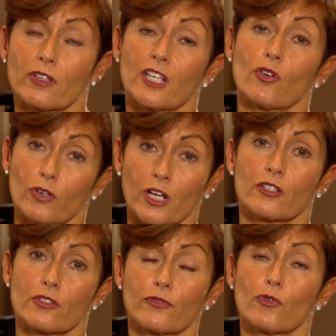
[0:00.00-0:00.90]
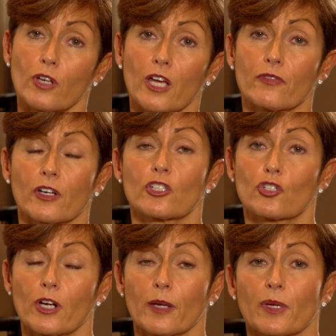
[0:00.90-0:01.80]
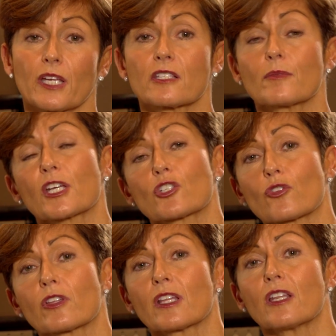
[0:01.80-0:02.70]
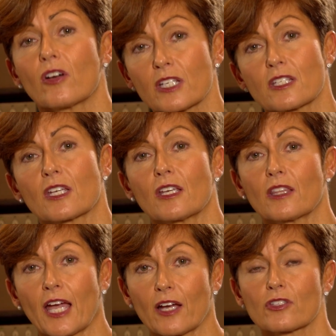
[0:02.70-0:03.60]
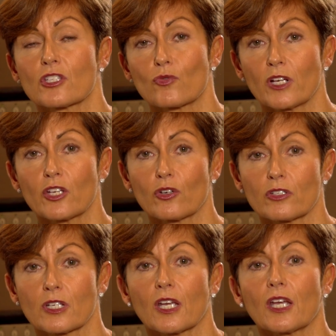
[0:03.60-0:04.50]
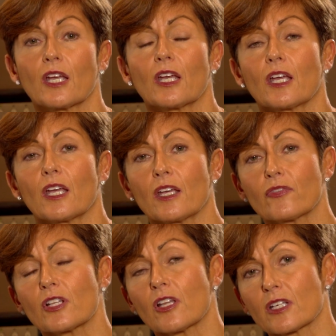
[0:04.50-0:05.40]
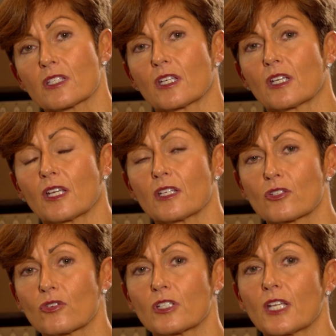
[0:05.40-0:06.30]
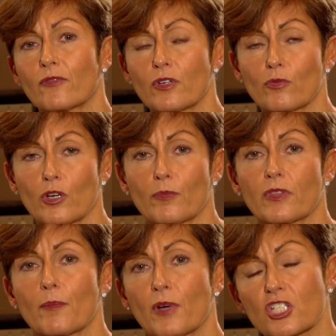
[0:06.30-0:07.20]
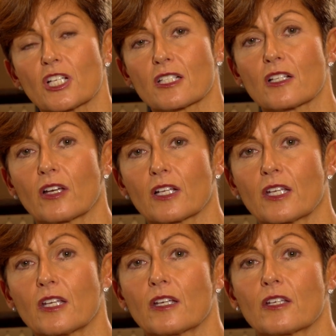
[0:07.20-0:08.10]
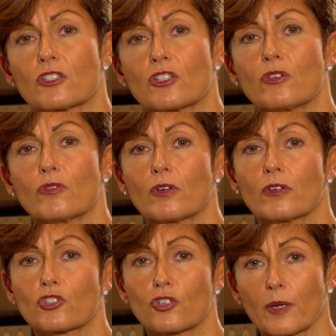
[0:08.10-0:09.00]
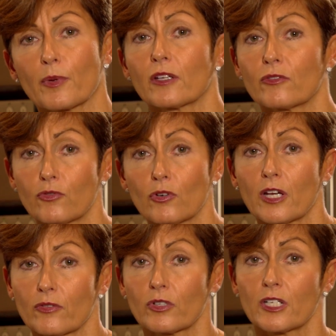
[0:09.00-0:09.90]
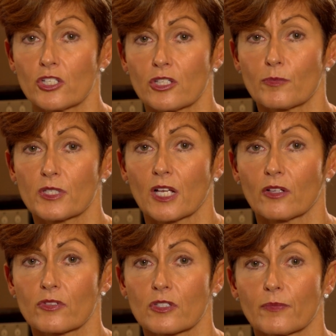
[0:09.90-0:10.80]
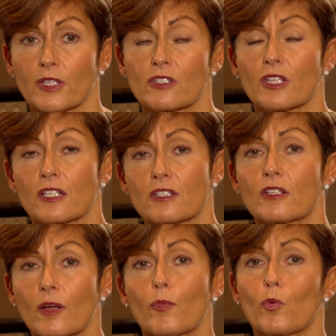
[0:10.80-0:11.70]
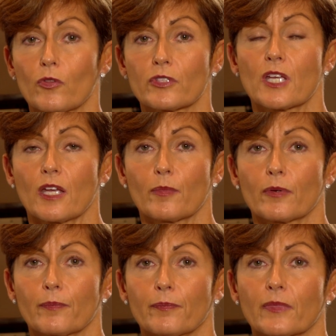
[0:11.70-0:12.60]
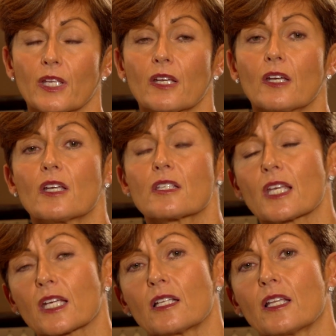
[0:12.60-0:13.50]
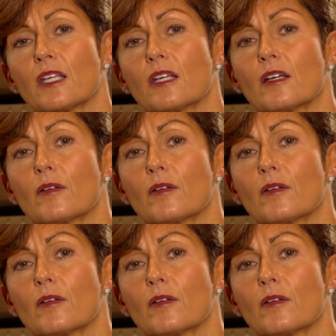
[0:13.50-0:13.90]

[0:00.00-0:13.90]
that they're not going to fall over and trip is to make sure that the lighting in the house is really good. If the lighting is good in every room, they're much less likely to trip and fall over and injure themselves. So that's the number one tip. Secondly,